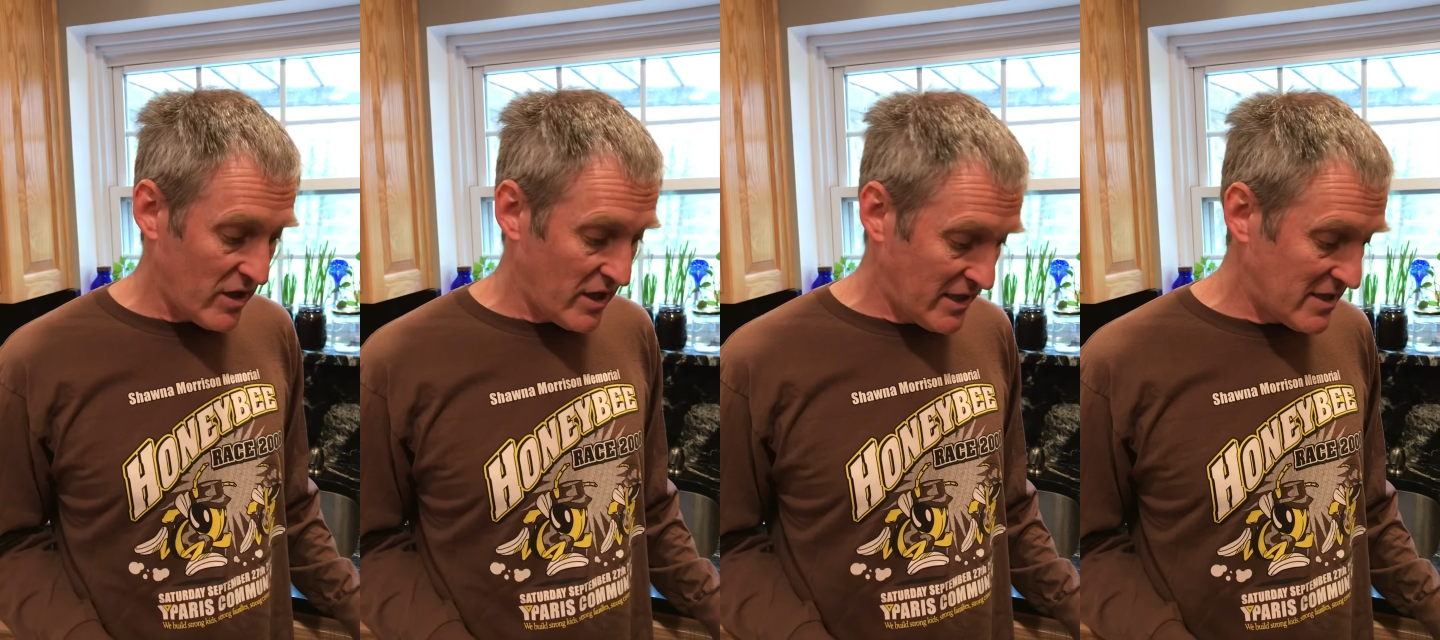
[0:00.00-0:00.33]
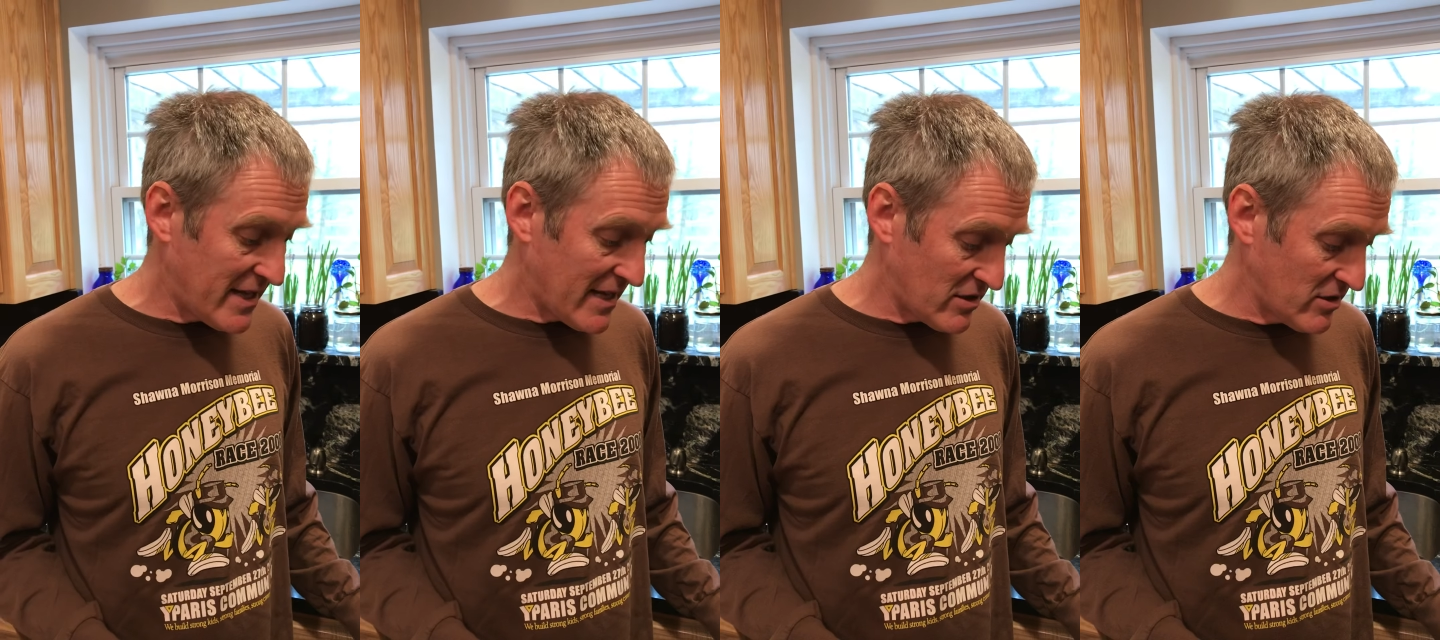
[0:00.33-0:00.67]

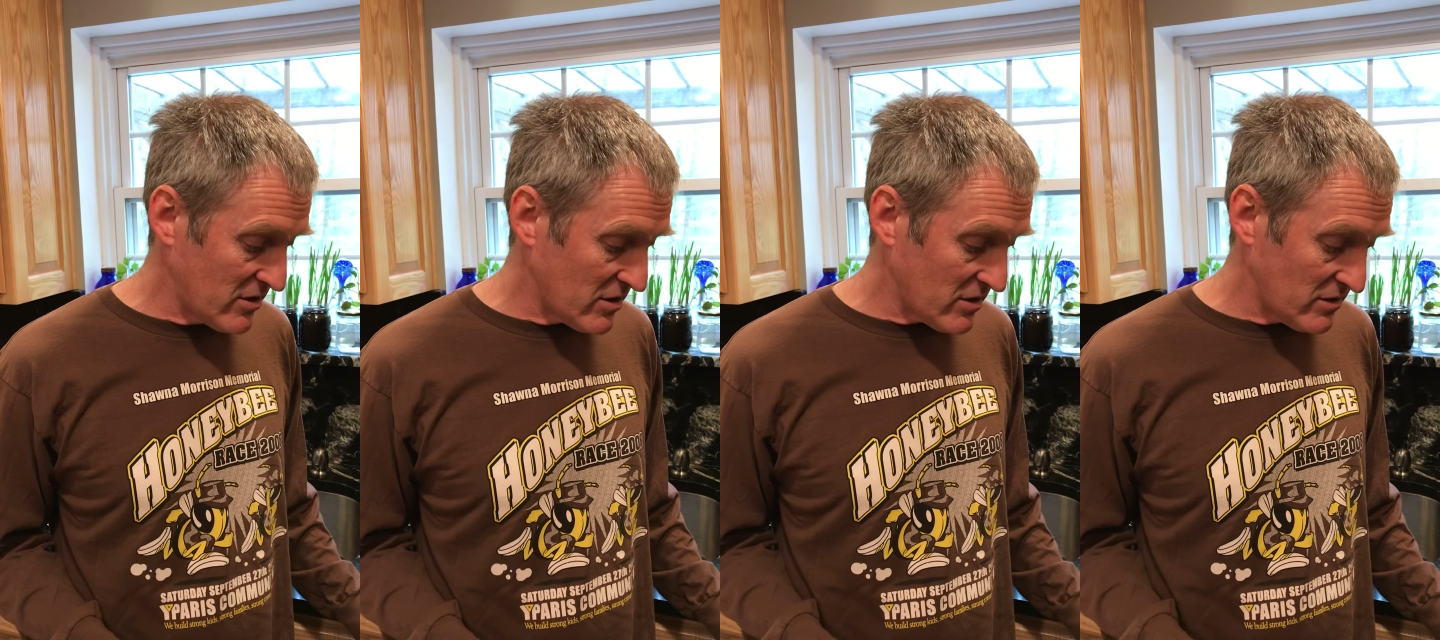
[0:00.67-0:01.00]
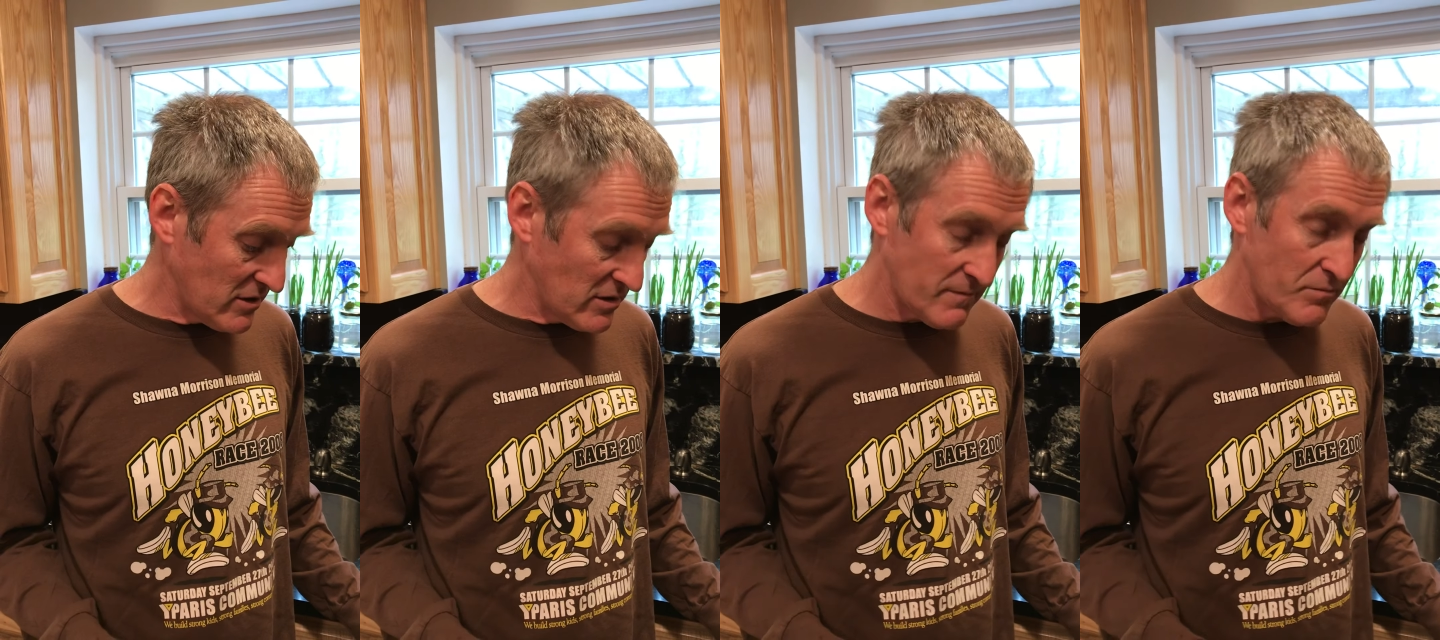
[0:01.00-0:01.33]
insects,
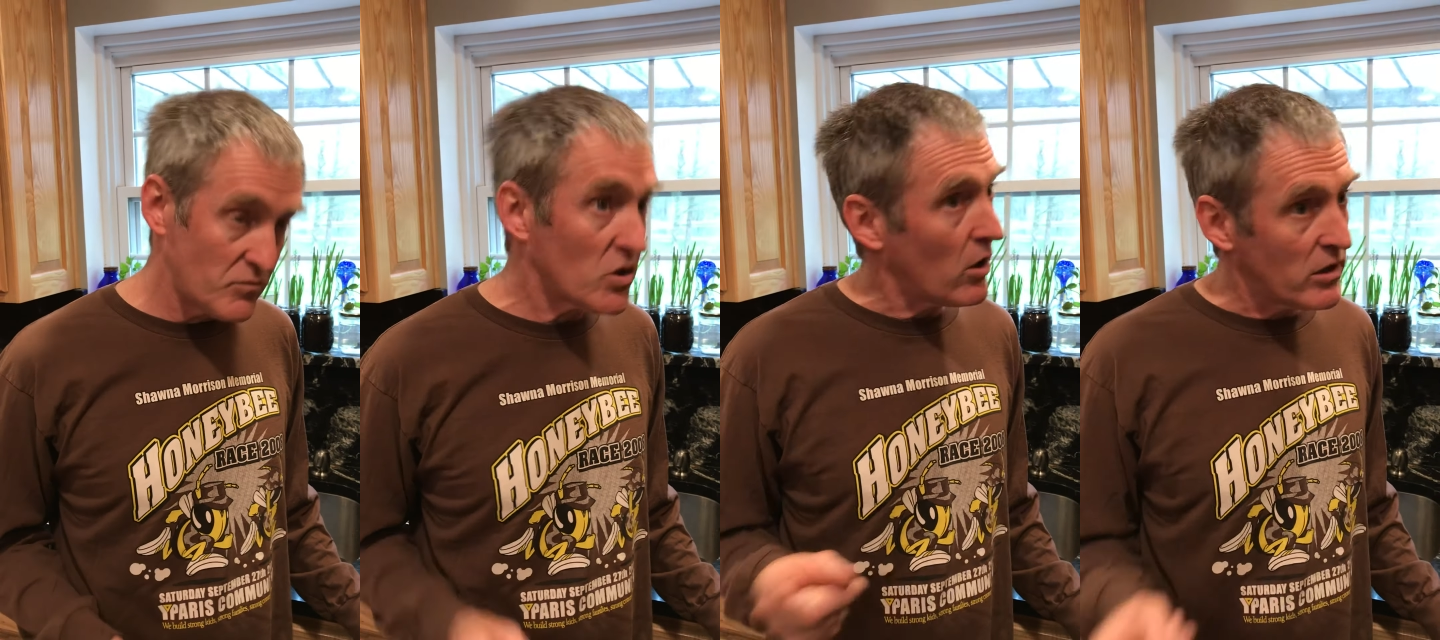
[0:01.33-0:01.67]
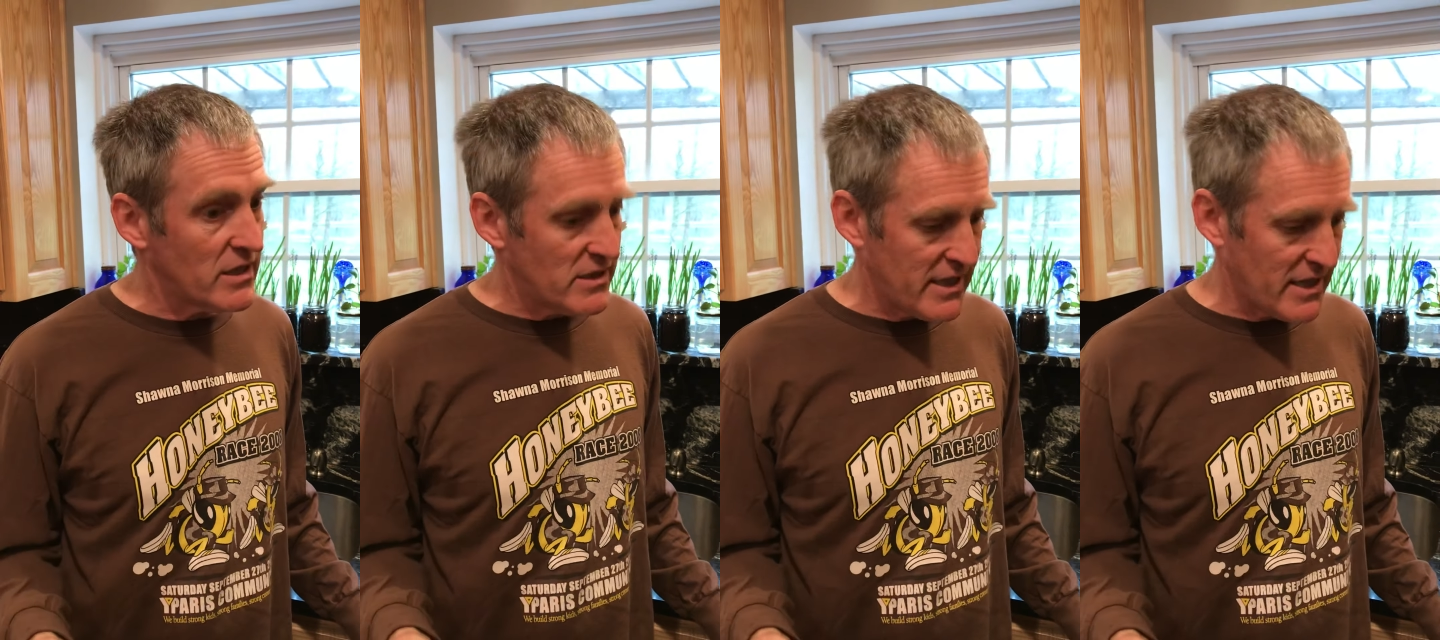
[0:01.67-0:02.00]
garden
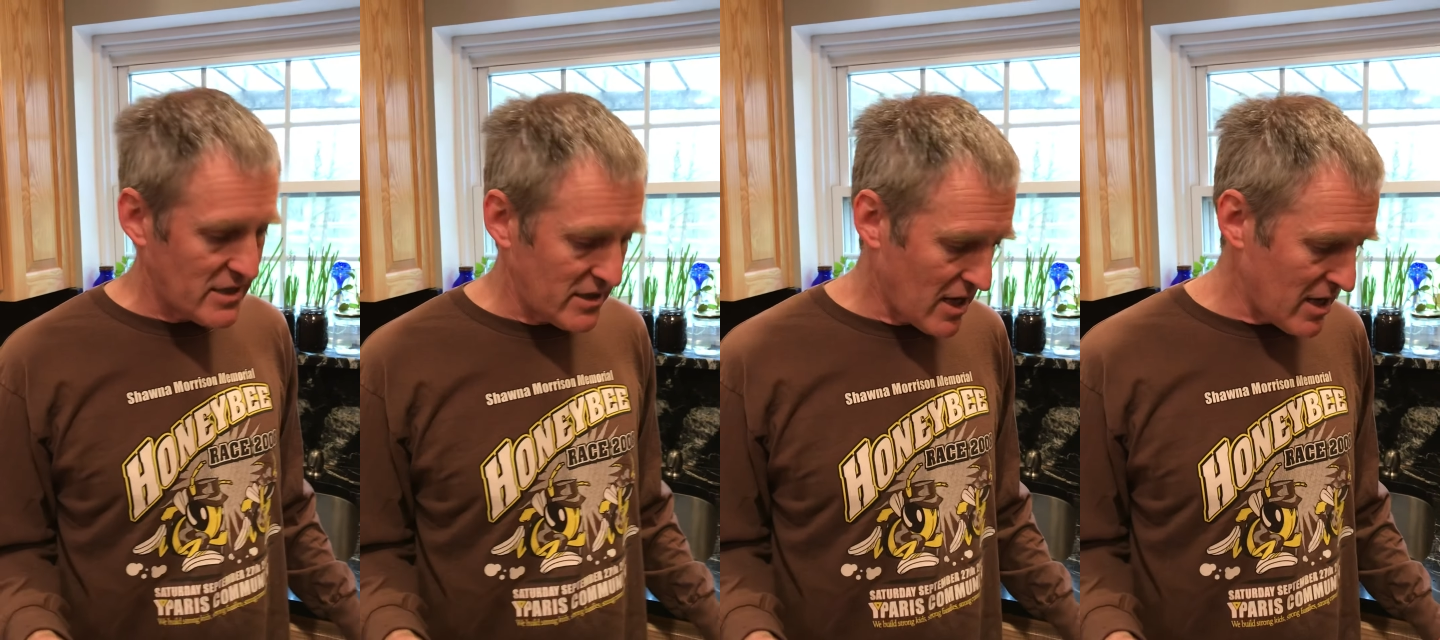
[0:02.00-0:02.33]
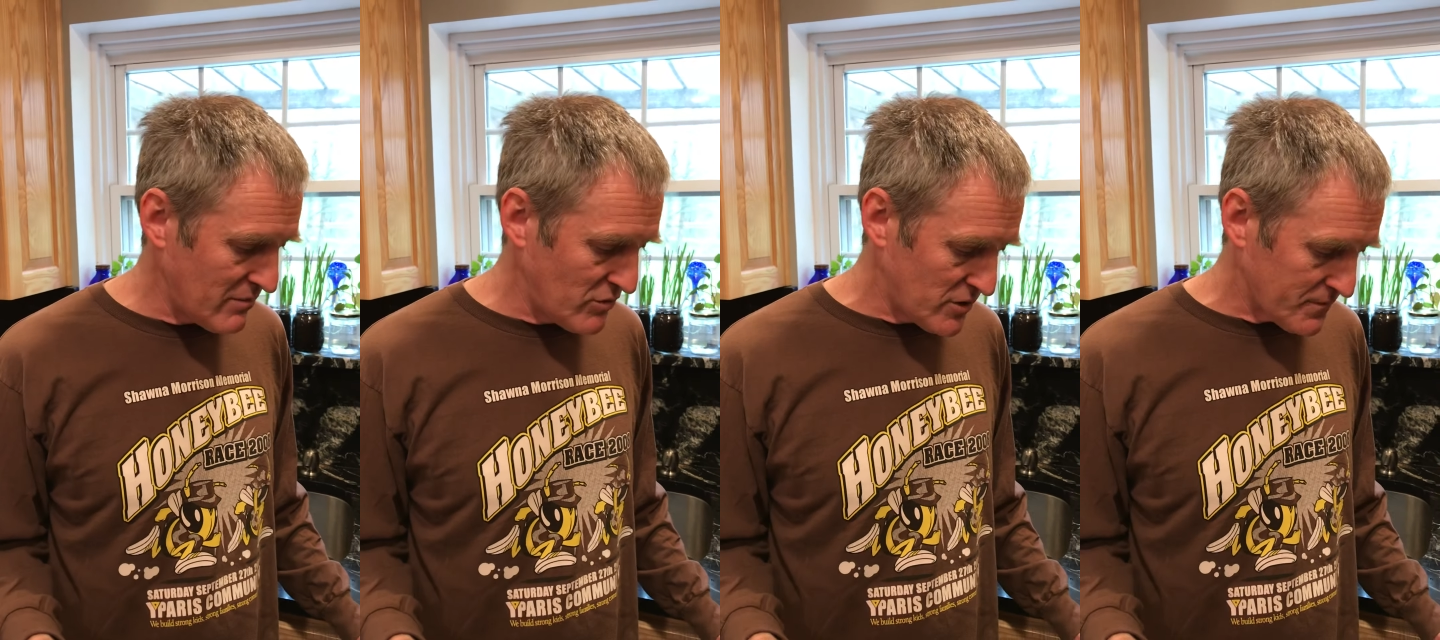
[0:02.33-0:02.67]
insects at
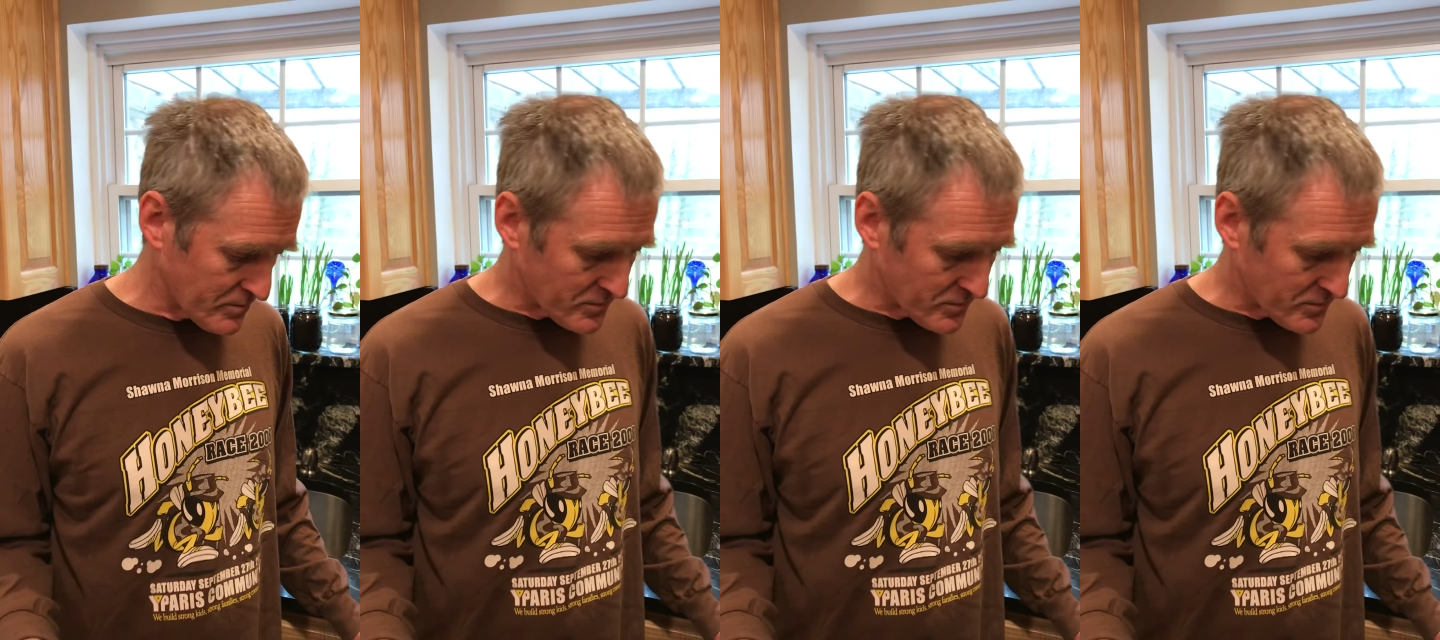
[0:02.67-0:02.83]
times.